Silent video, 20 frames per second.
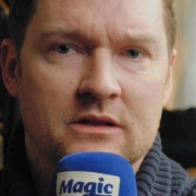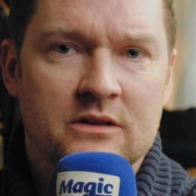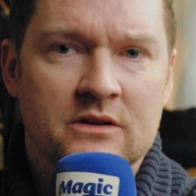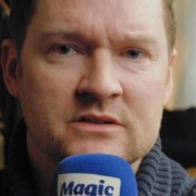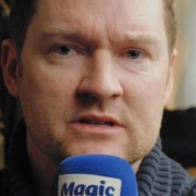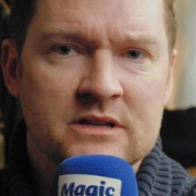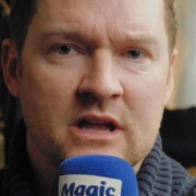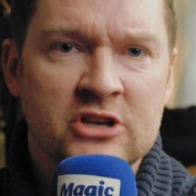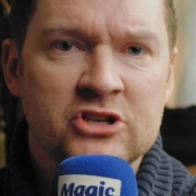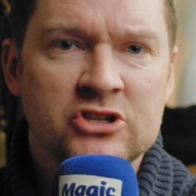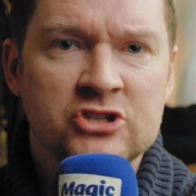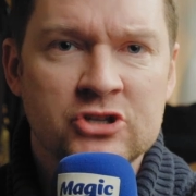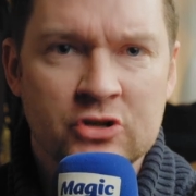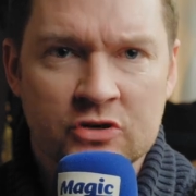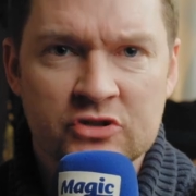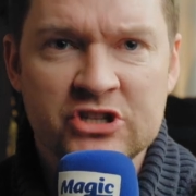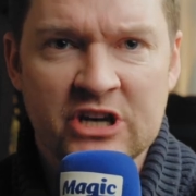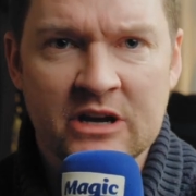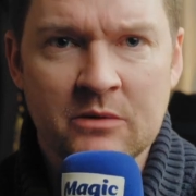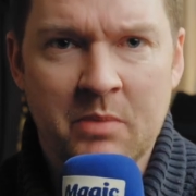there's a
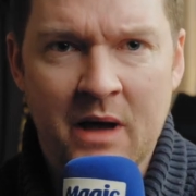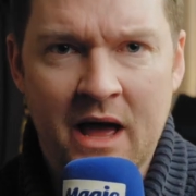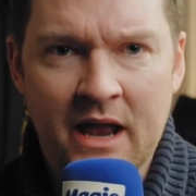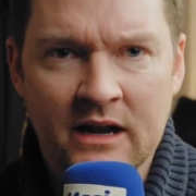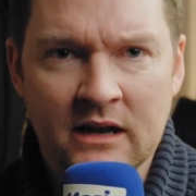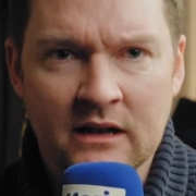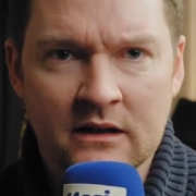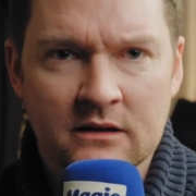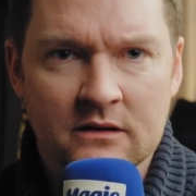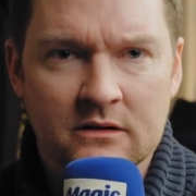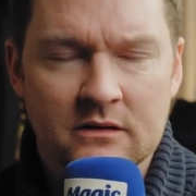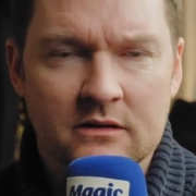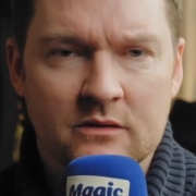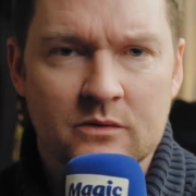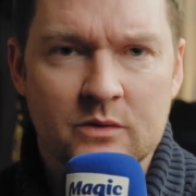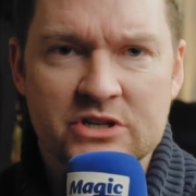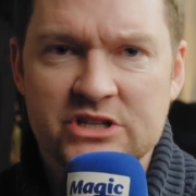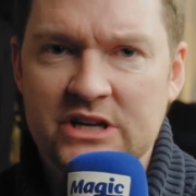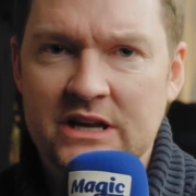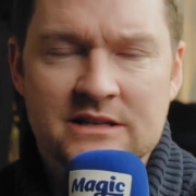judging panel,
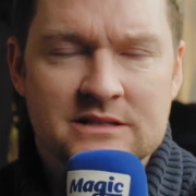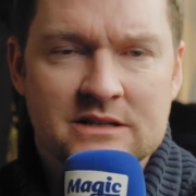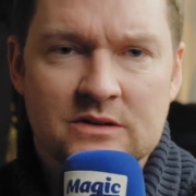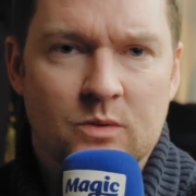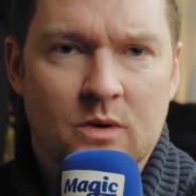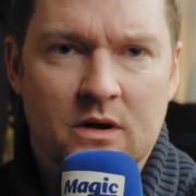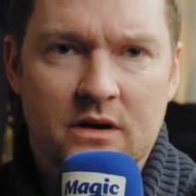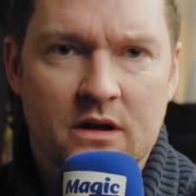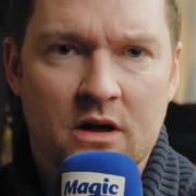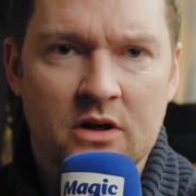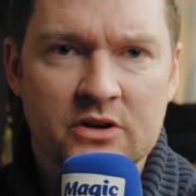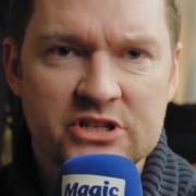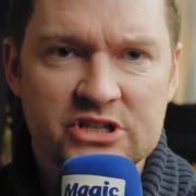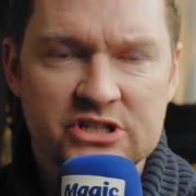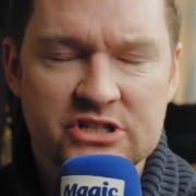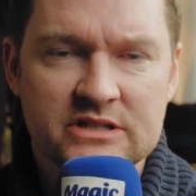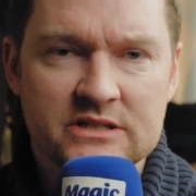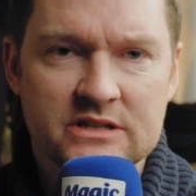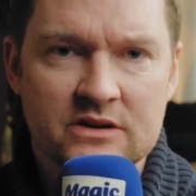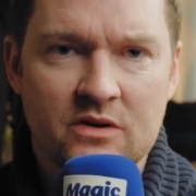which isn't what
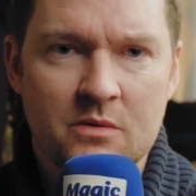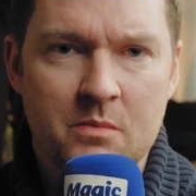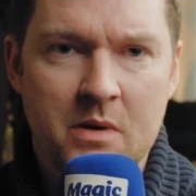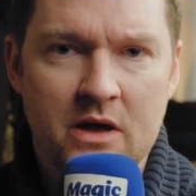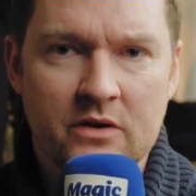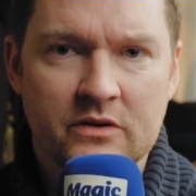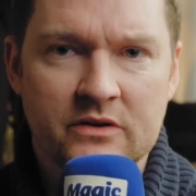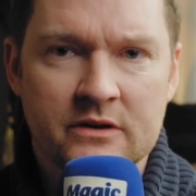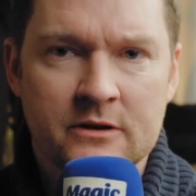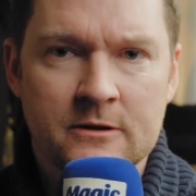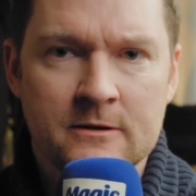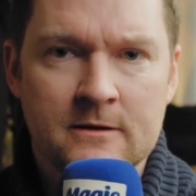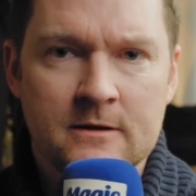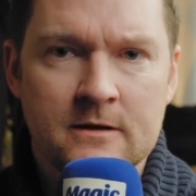auditions are about.